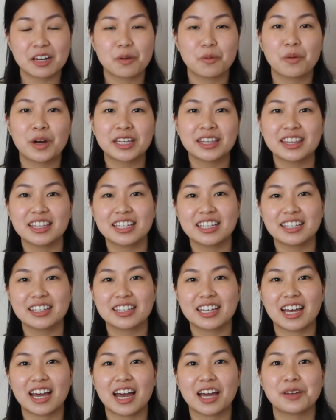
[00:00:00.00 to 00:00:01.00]
One thing
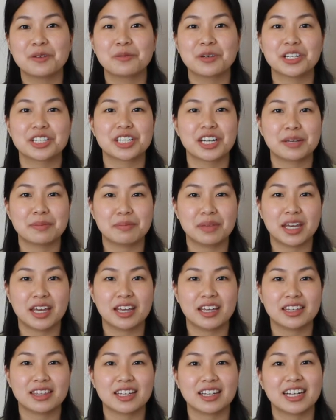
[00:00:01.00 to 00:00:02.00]
that I wish I
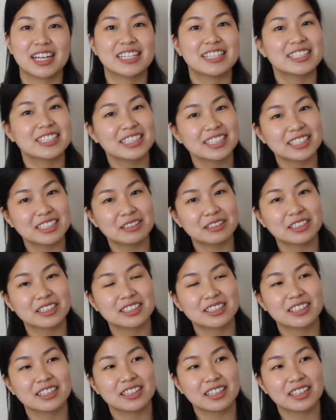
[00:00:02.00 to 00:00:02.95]
made that I didn't